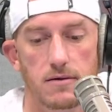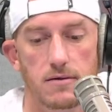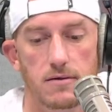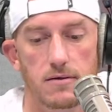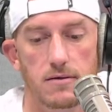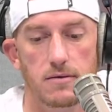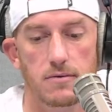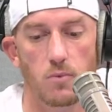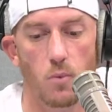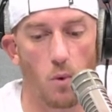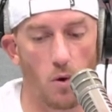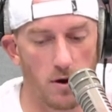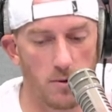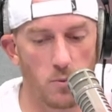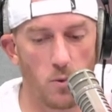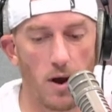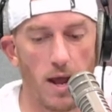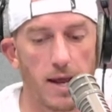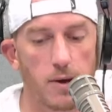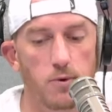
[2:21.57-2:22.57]
One
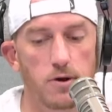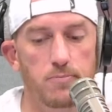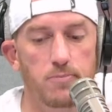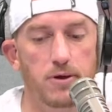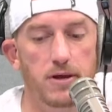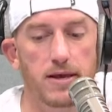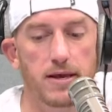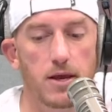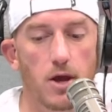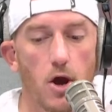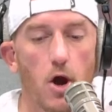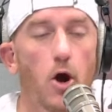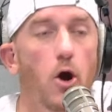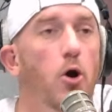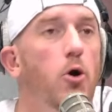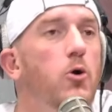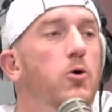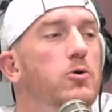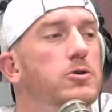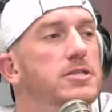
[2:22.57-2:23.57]
way would be,
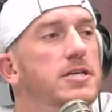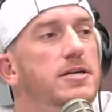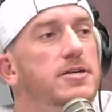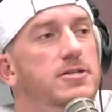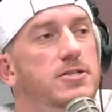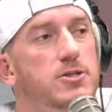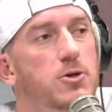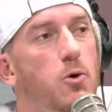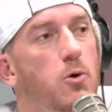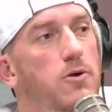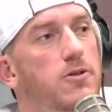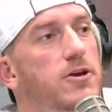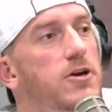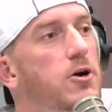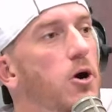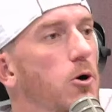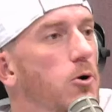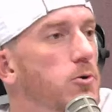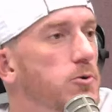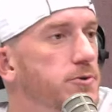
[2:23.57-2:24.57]
who's going to score the
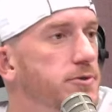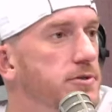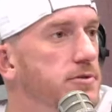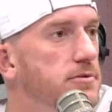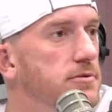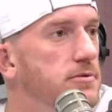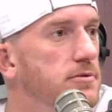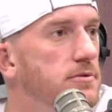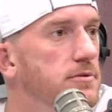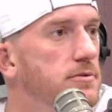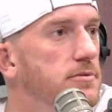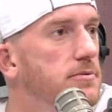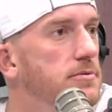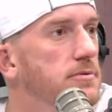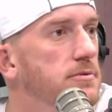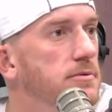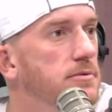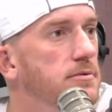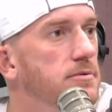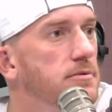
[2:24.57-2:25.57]
goals?
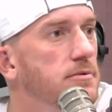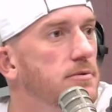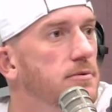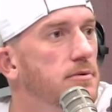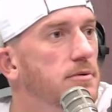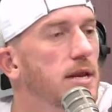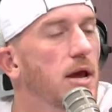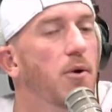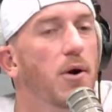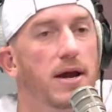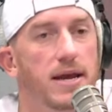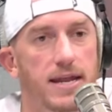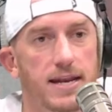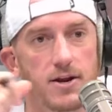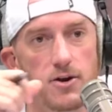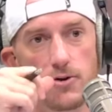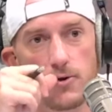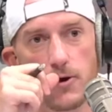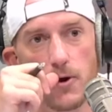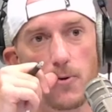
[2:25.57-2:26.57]
Now I can hear
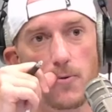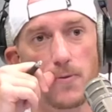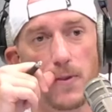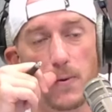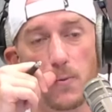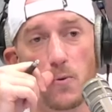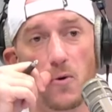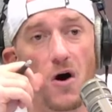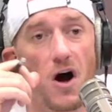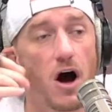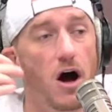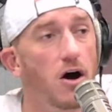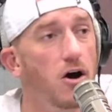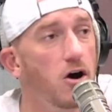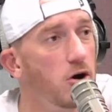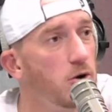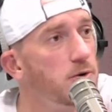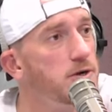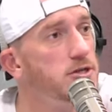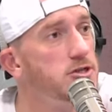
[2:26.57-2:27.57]
you going like, well,
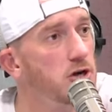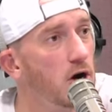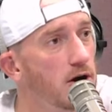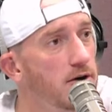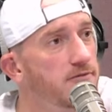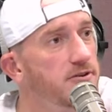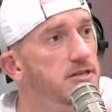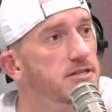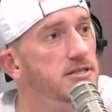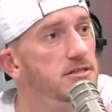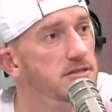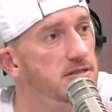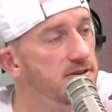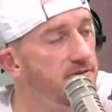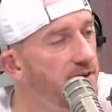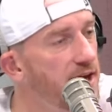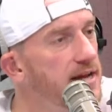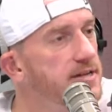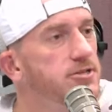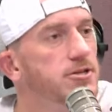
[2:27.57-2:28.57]
Aho and Jarvis and
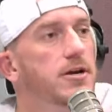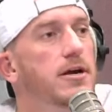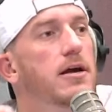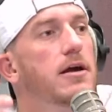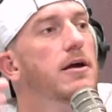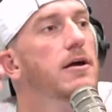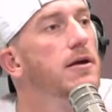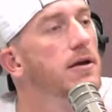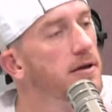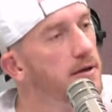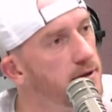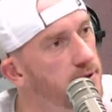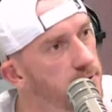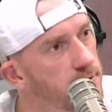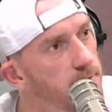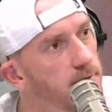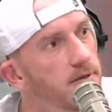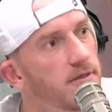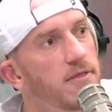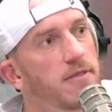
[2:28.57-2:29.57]
Svech.
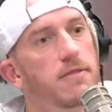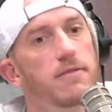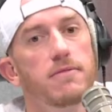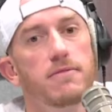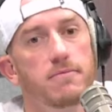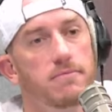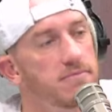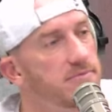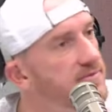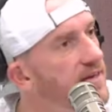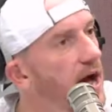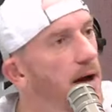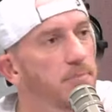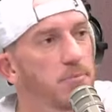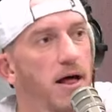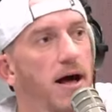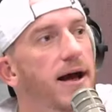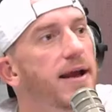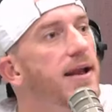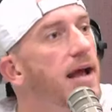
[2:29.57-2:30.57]
Top
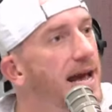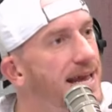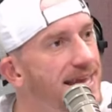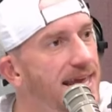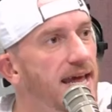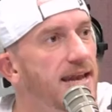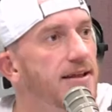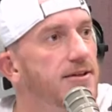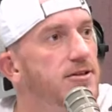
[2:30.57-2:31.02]
line, I get it. So